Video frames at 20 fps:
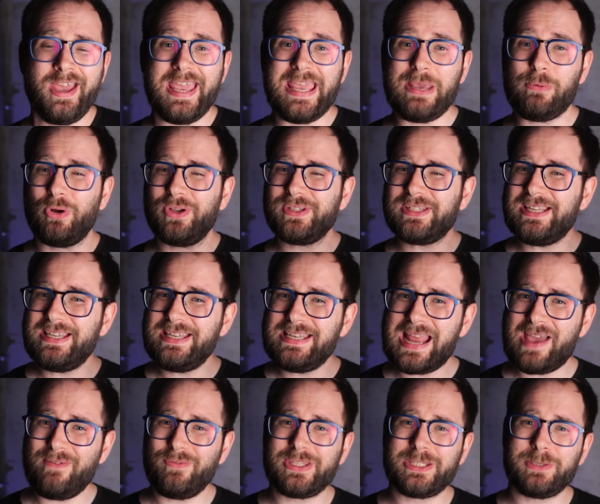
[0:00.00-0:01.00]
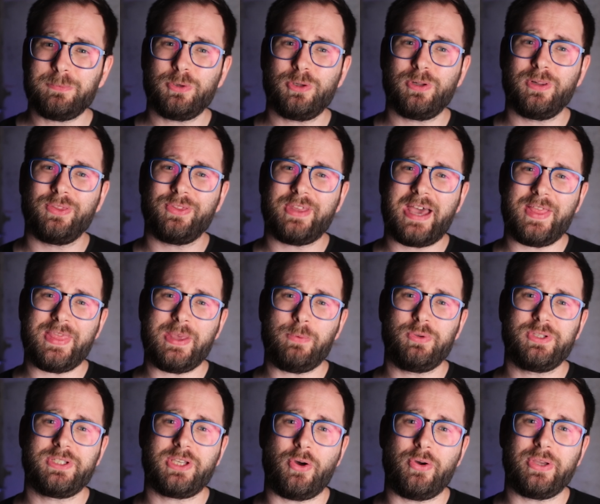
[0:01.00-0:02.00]
it was inevitable that there
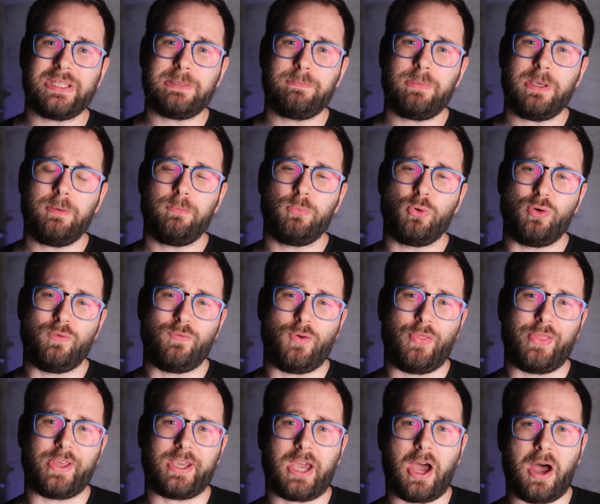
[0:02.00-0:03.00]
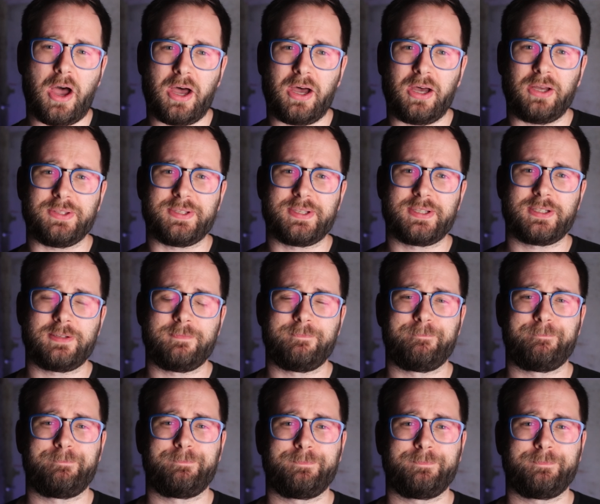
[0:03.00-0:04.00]
was going to be a move on the cards.
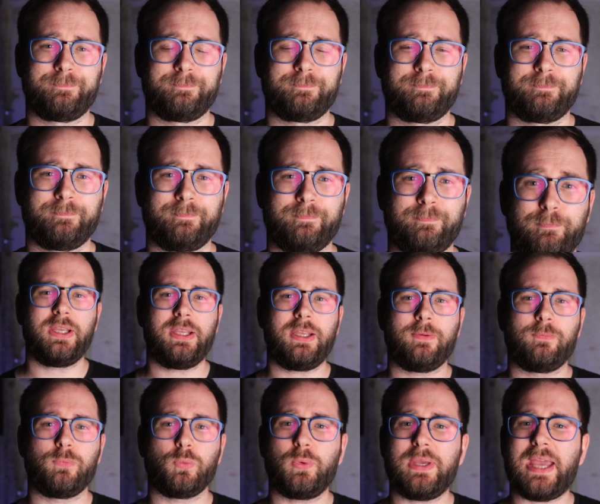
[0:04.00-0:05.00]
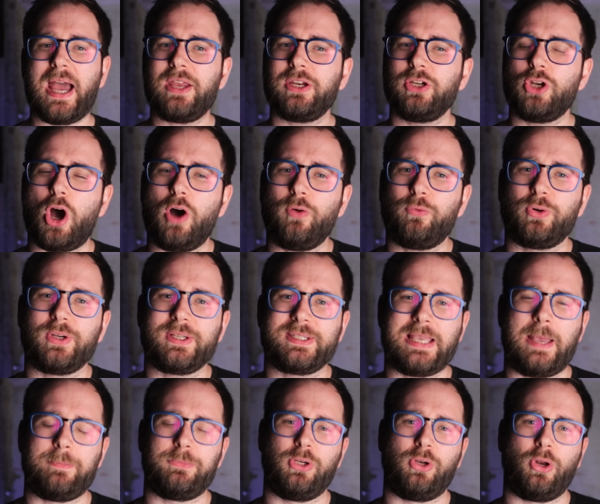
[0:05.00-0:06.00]
Back in February, we had an offer
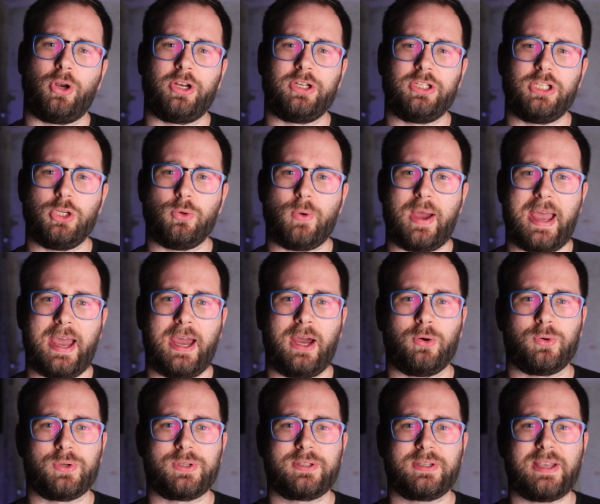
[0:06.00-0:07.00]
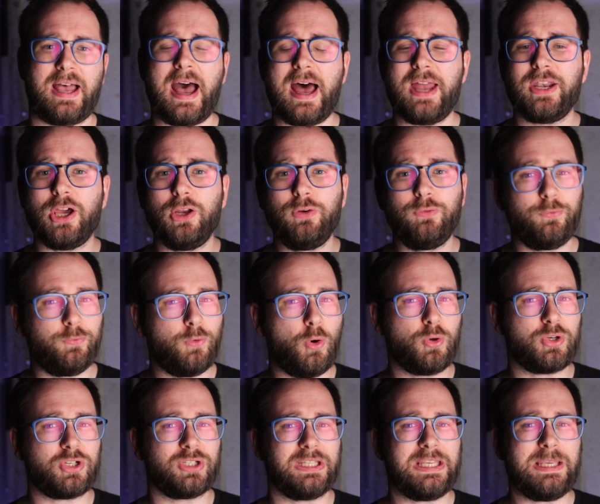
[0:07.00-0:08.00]
accepted on a new house, and
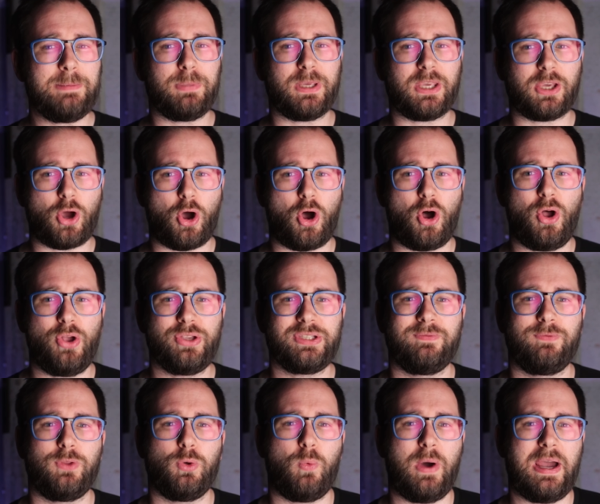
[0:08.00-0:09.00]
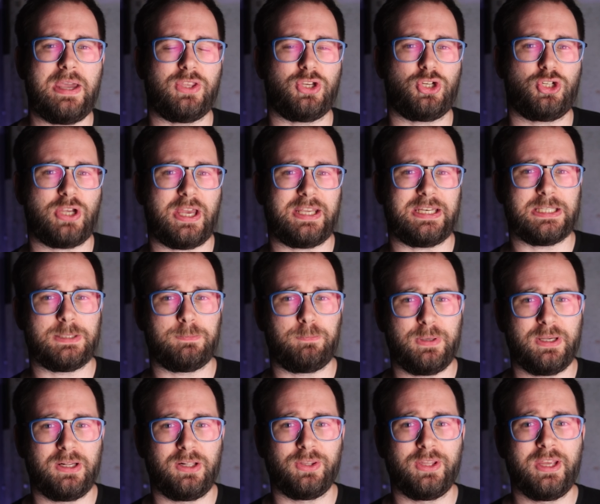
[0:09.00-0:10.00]
unfortunately, because of the way the shed is
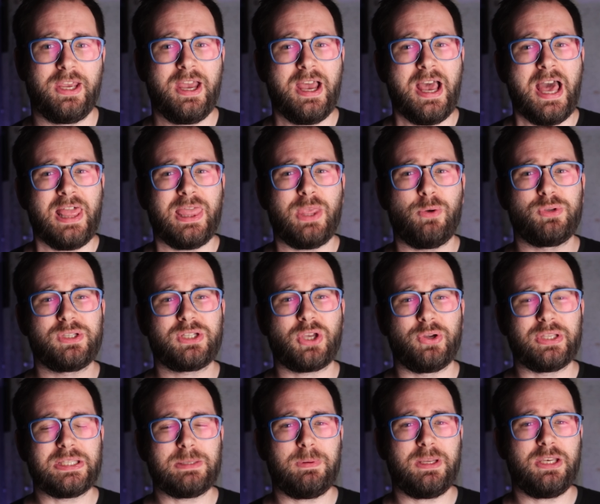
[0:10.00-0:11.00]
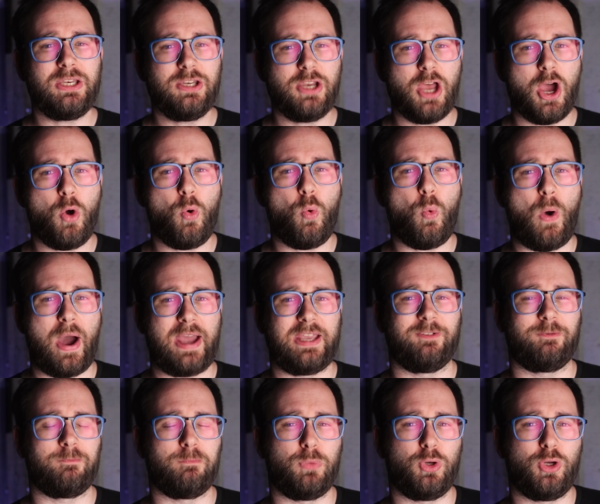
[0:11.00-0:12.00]
built, there was going to be no way
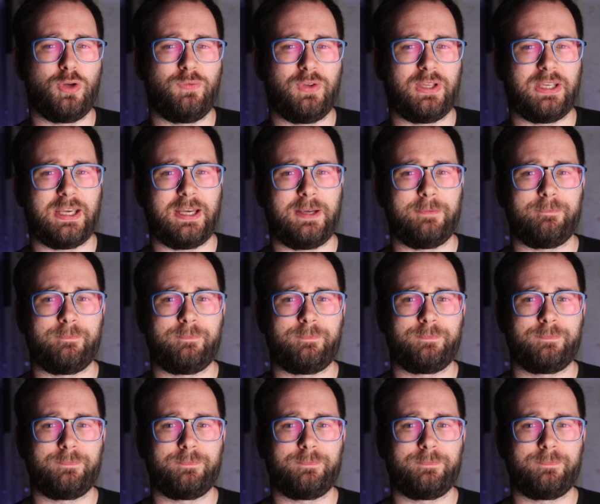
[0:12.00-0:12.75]
of moving it.